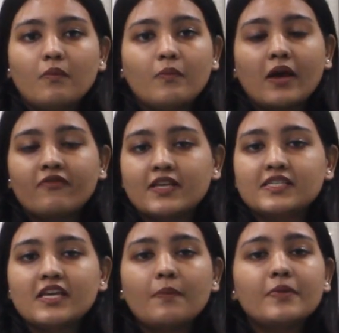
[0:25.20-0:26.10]
By
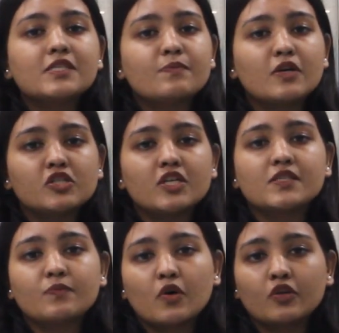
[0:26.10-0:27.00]
VasyERP's
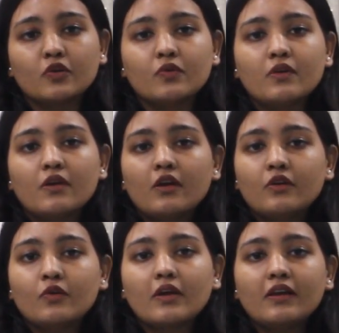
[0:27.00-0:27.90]
purchase module,
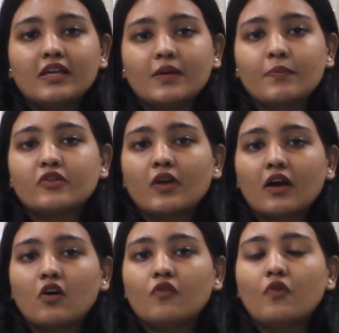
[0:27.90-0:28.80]
you can keep a
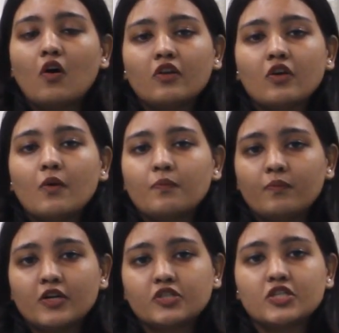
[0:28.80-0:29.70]
track of all your
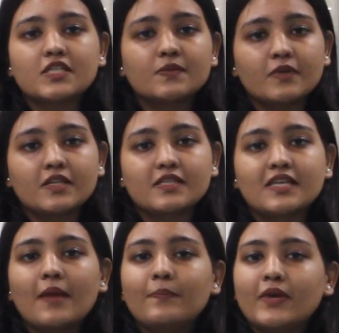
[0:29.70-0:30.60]
purchase bills
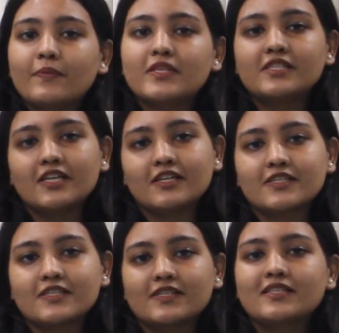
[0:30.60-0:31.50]
and payment
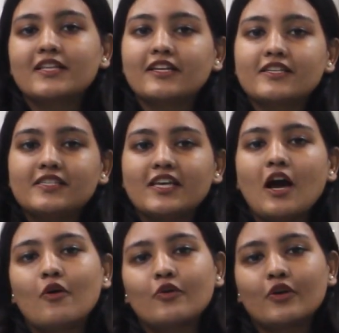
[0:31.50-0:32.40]
statuses. Let us see
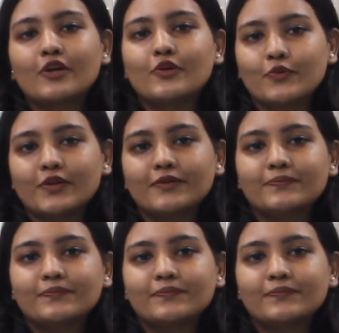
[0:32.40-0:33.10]
how you can do it.